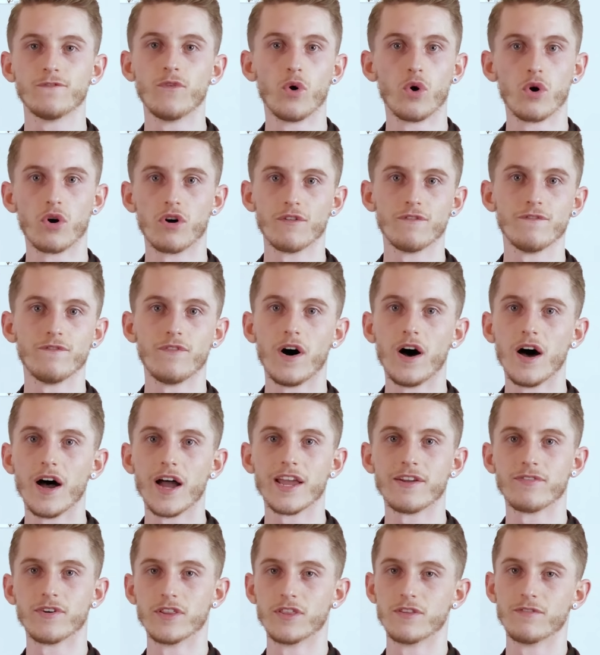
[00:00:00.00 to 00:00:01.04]
4 or
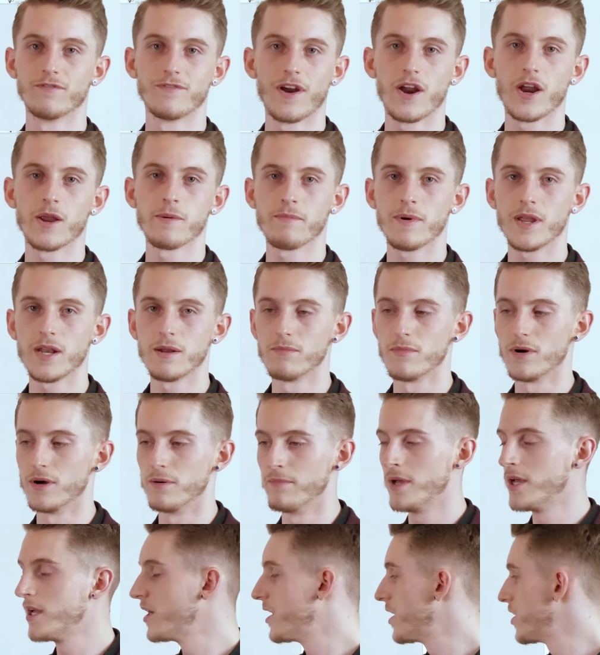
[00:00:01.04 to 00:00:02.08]
5 at the very minimum.